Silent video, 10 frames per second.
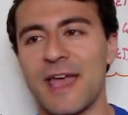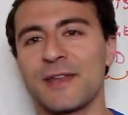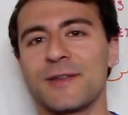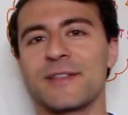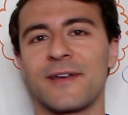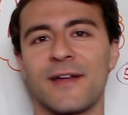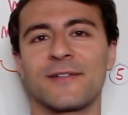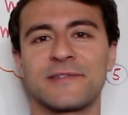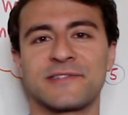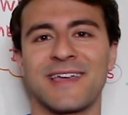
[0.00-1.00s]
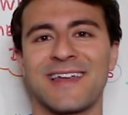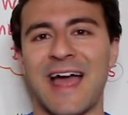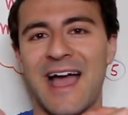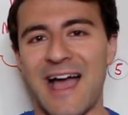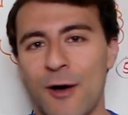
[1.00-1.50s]
and you need to understand
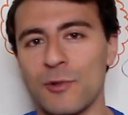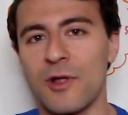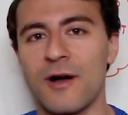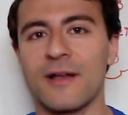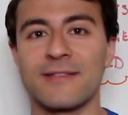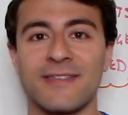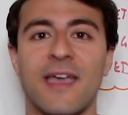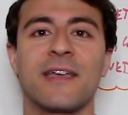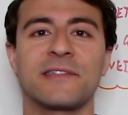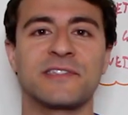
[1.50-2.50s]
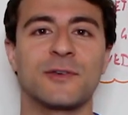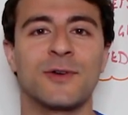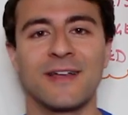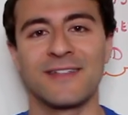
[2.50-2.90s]
how long it takes you